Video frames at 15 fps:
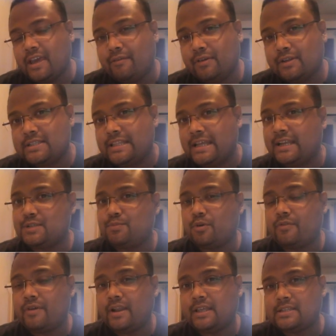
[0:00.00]
average that is
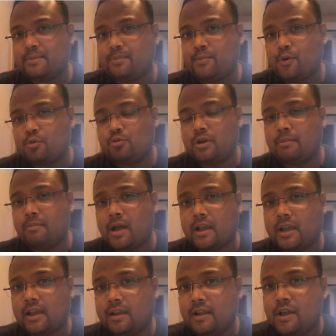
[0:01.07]
providing support to the
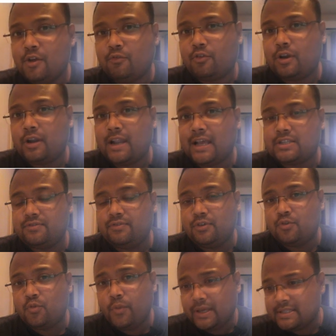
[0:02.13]
market for last few
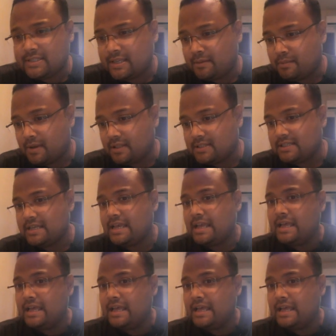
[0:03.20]
weeks and months.